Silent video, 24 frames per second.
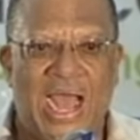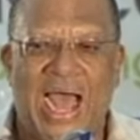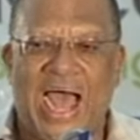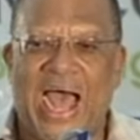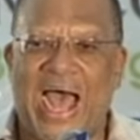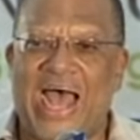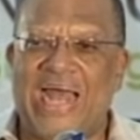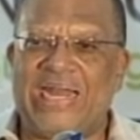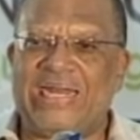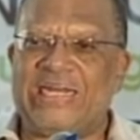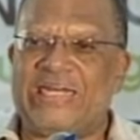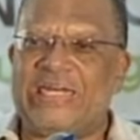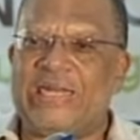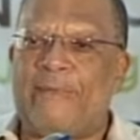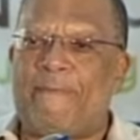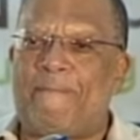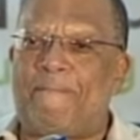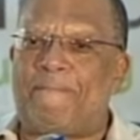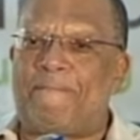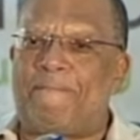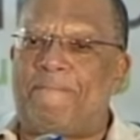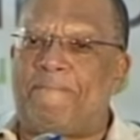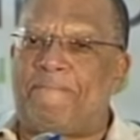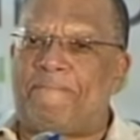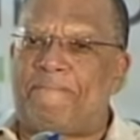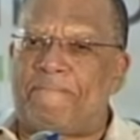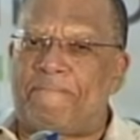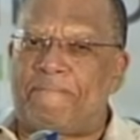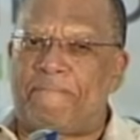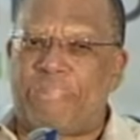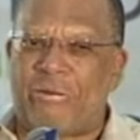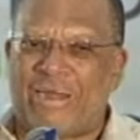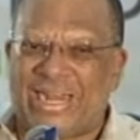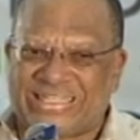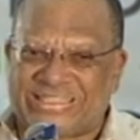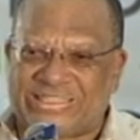And the
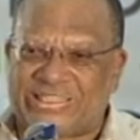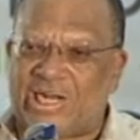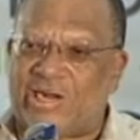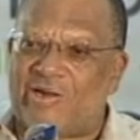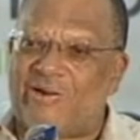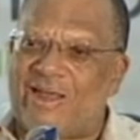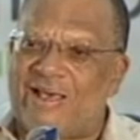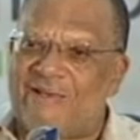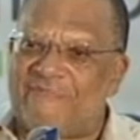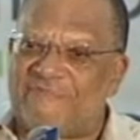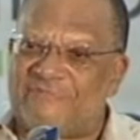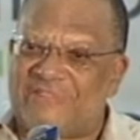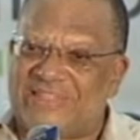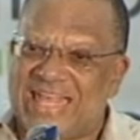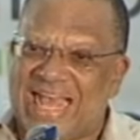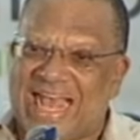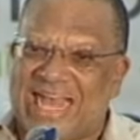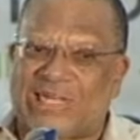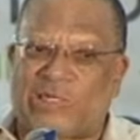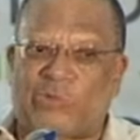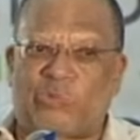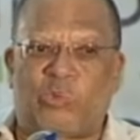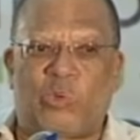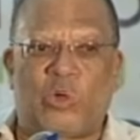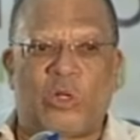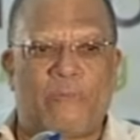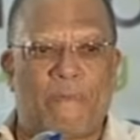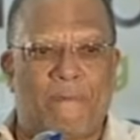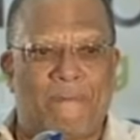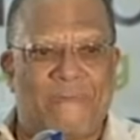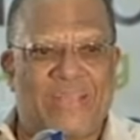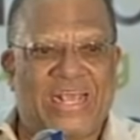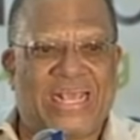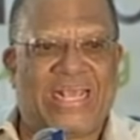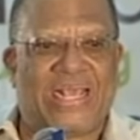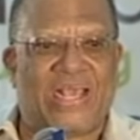pressure of that
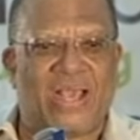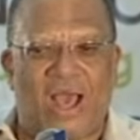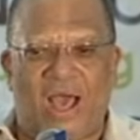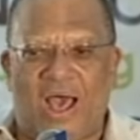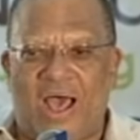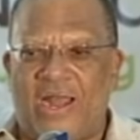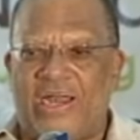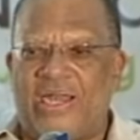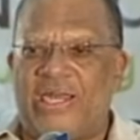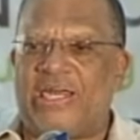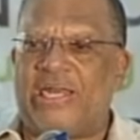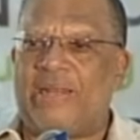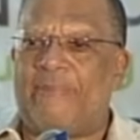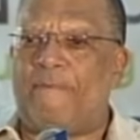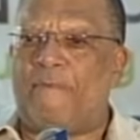would be on the